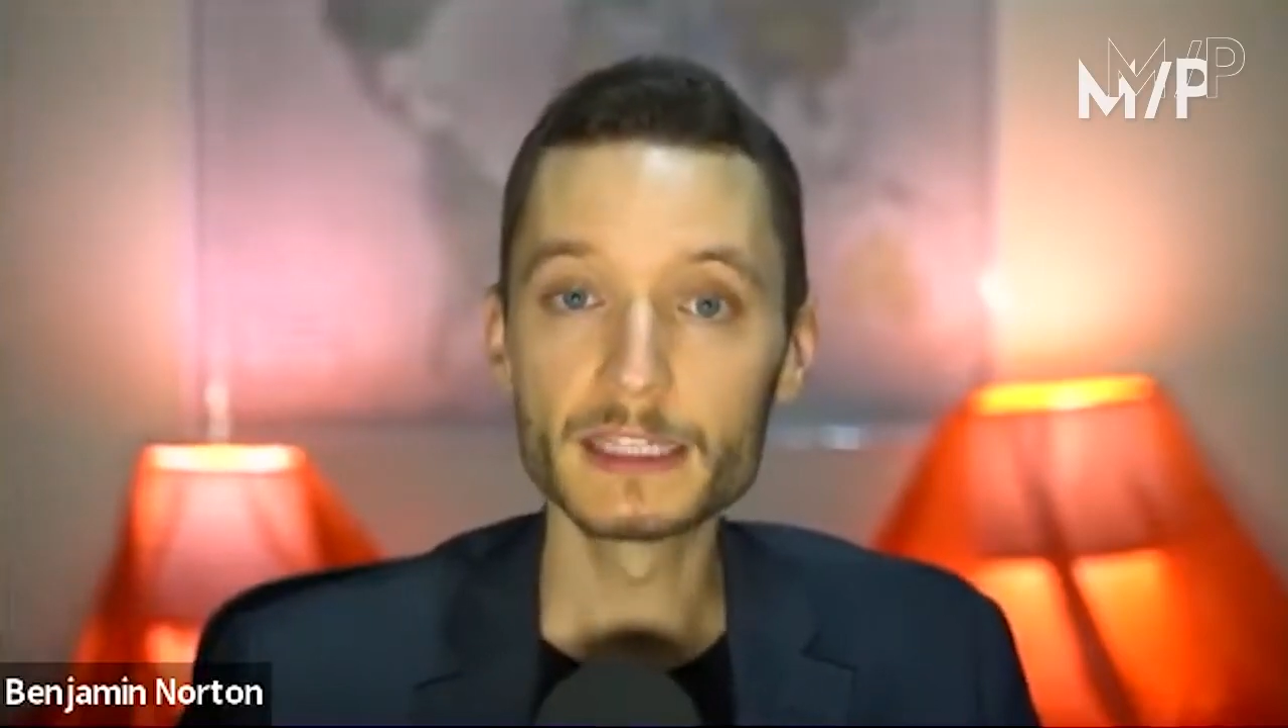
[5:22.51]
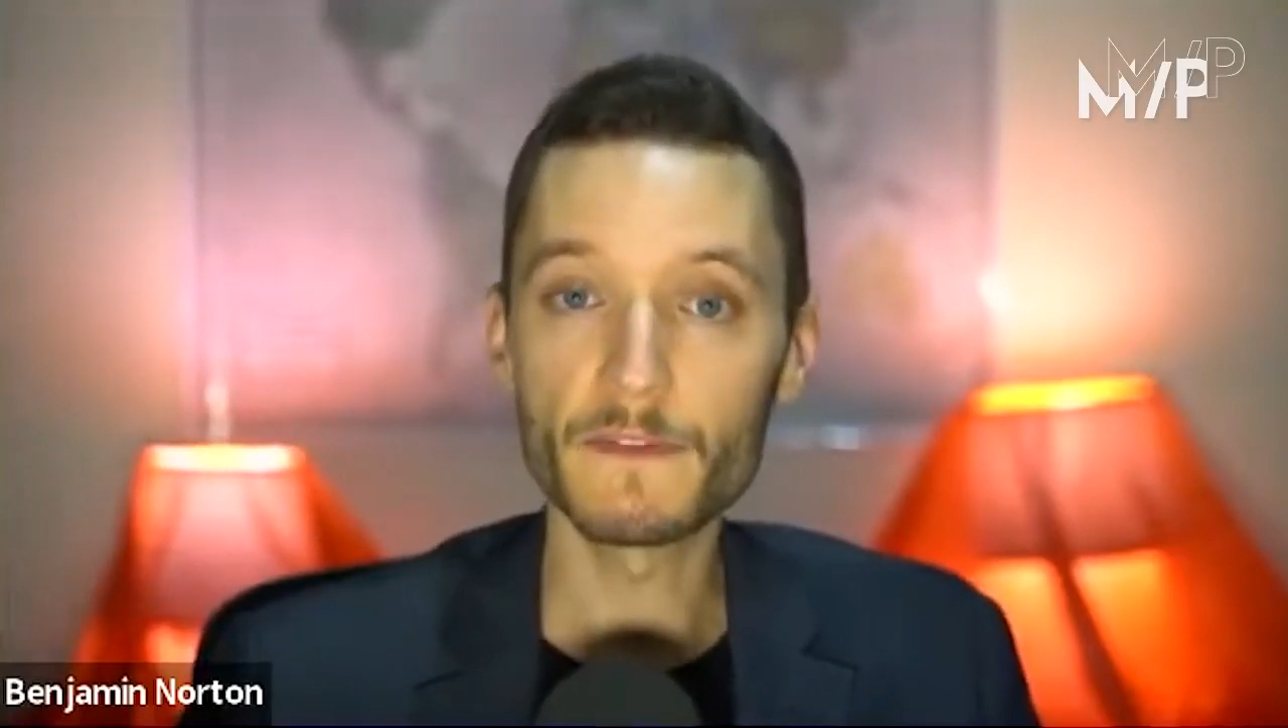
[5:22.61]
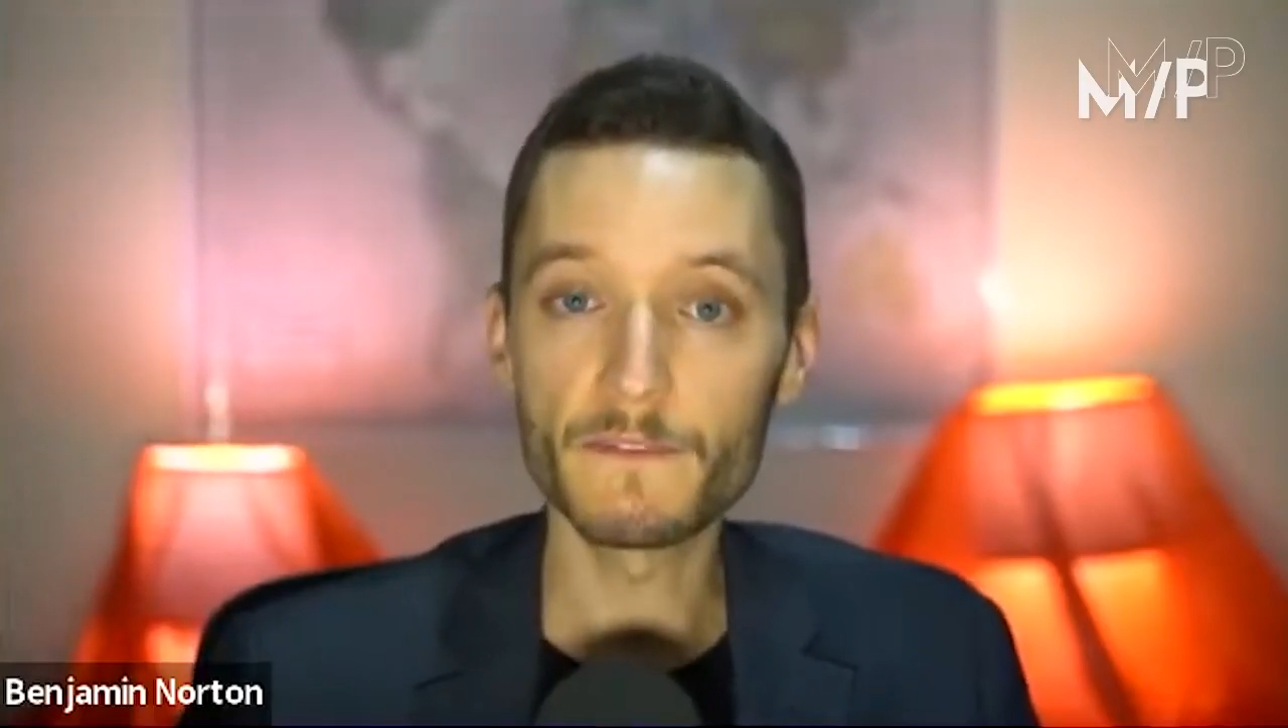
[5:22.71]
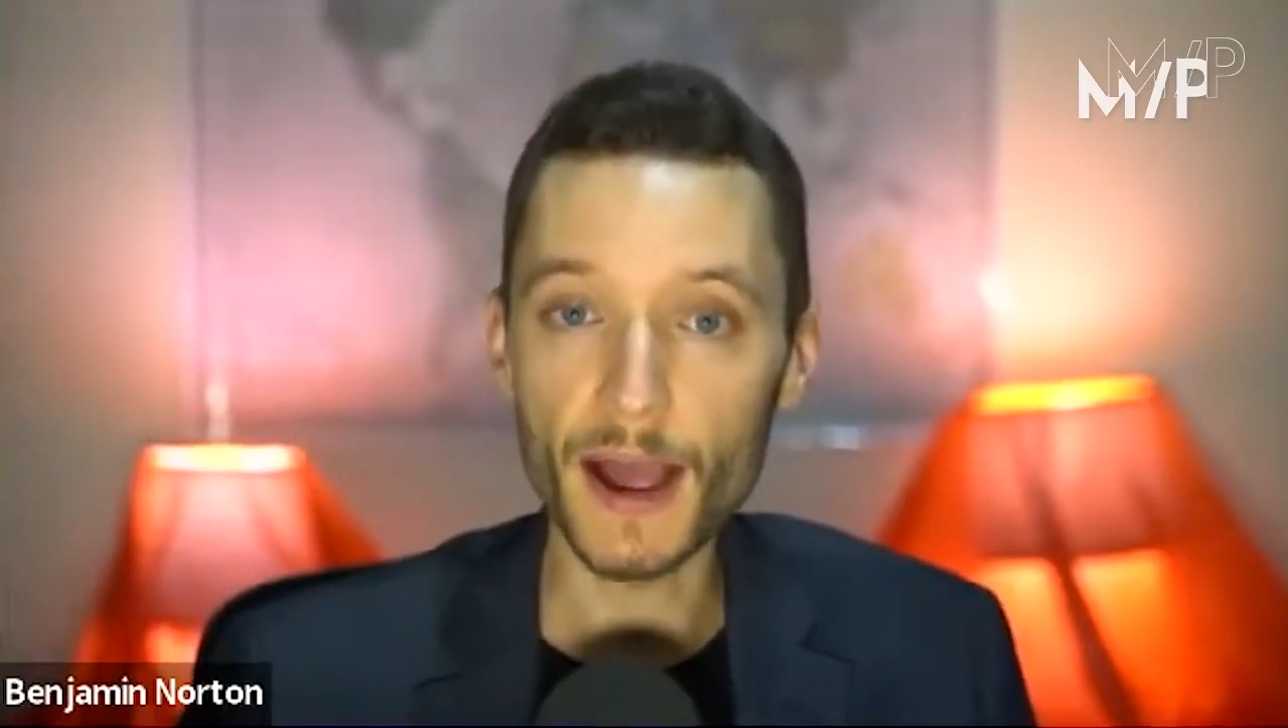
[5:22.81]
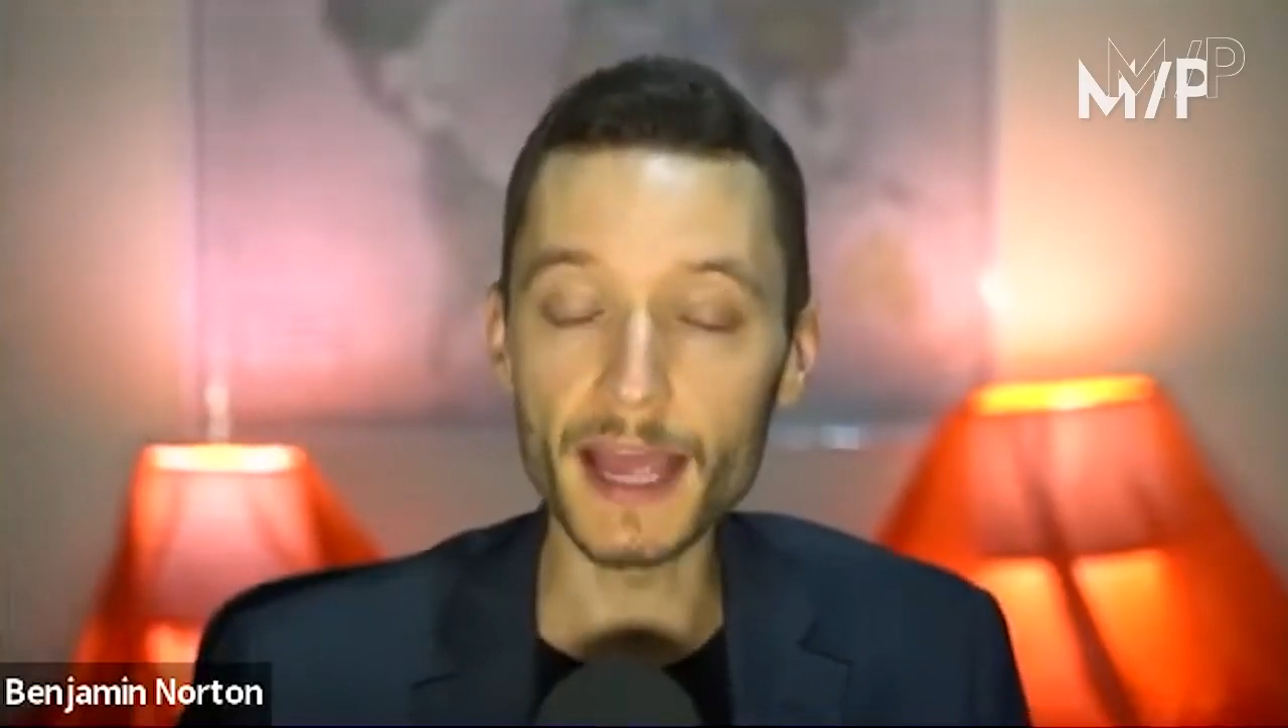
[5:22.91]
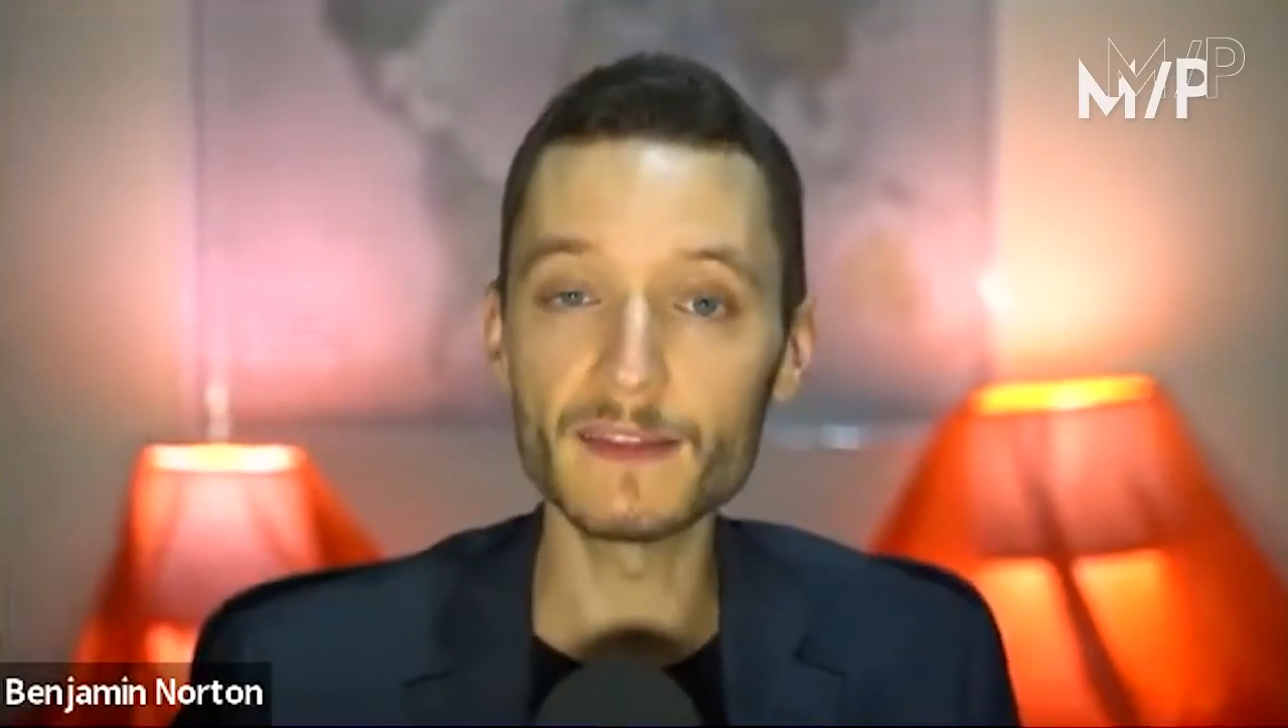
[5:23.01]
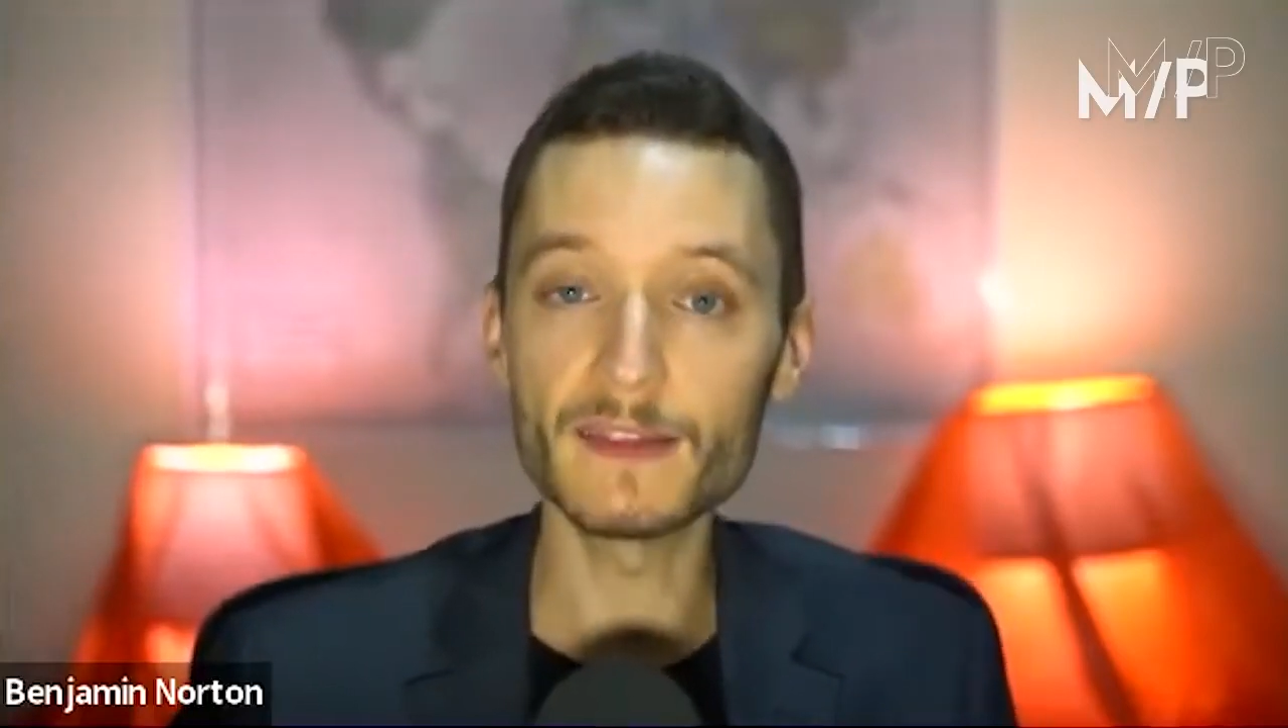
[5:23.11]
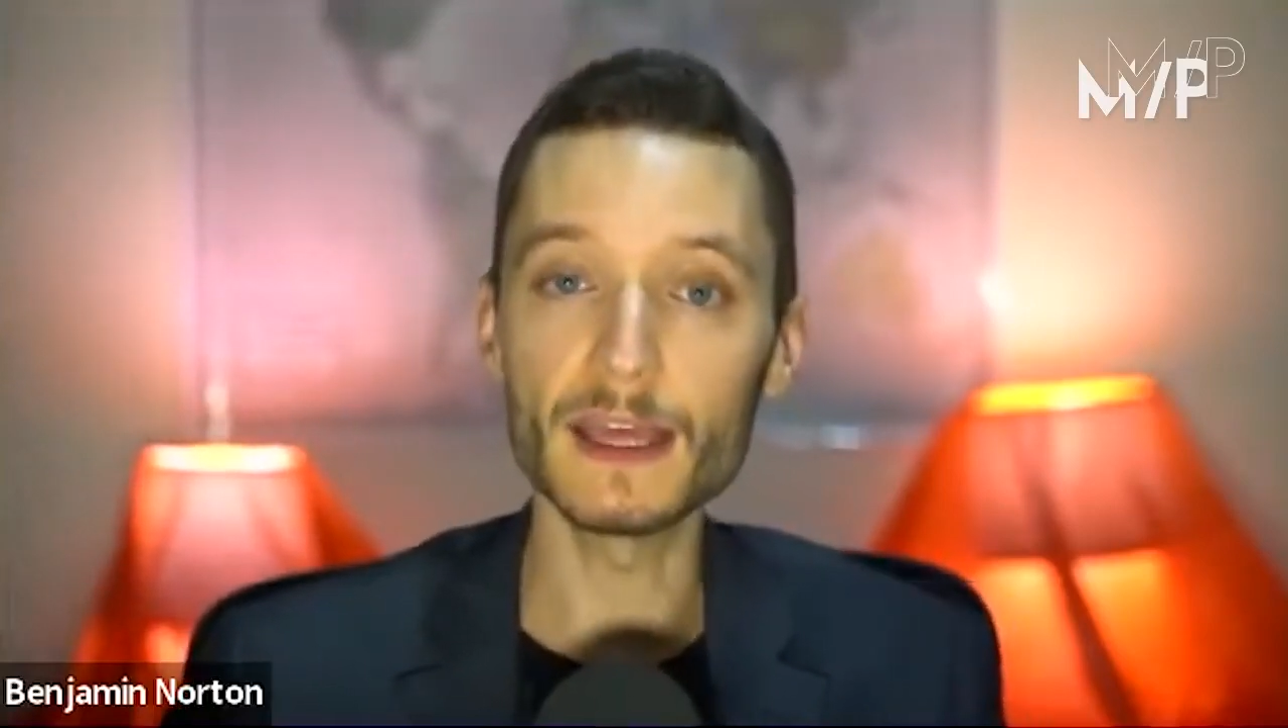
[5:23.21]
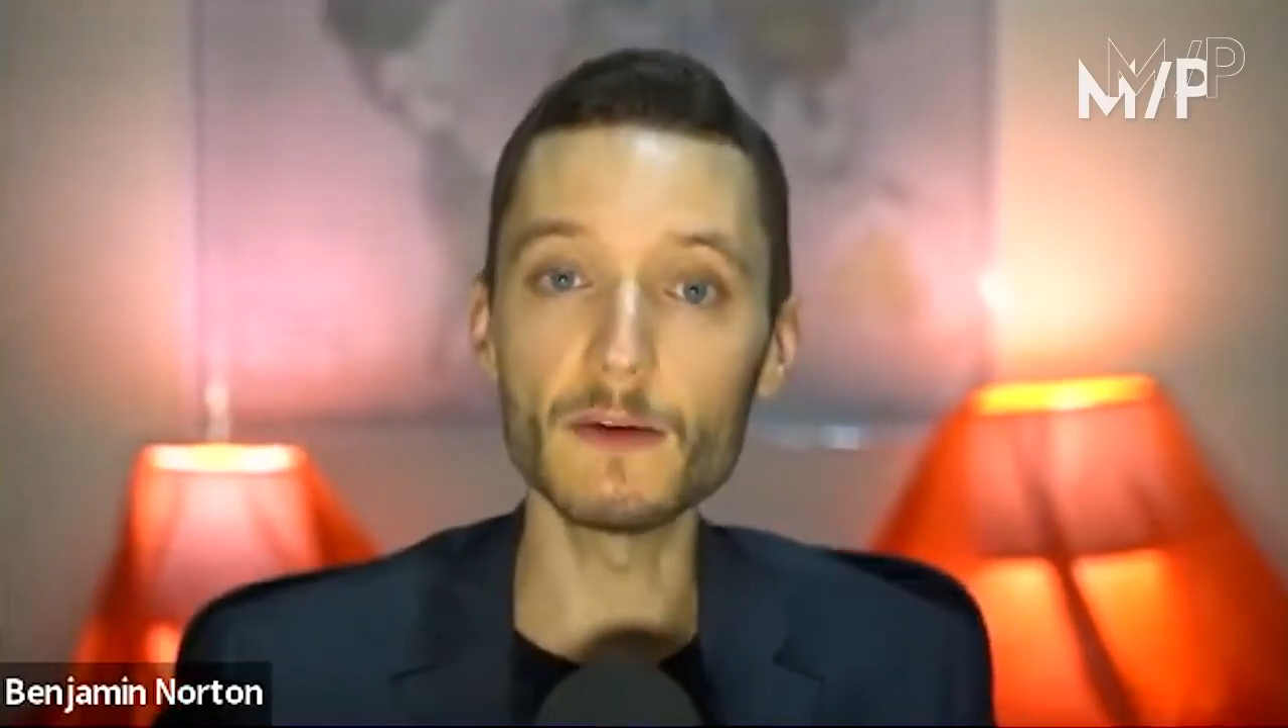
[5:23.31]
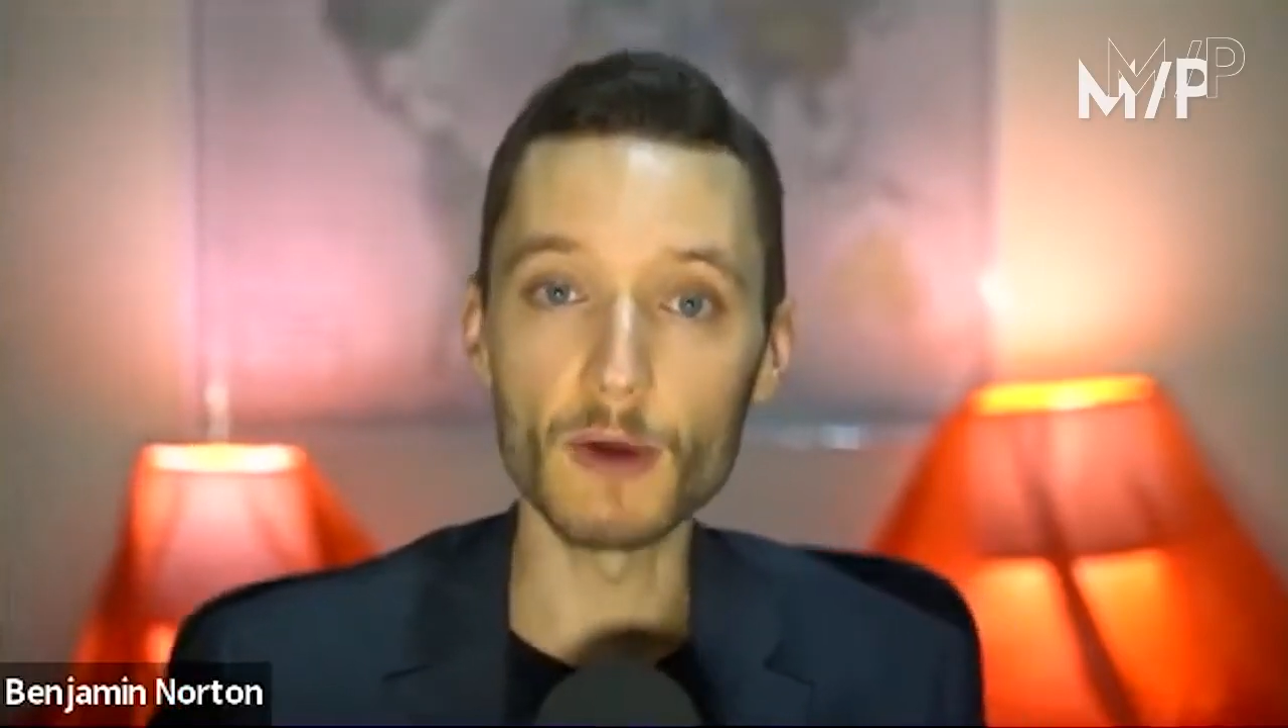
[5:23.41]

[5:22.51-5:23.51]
to fight the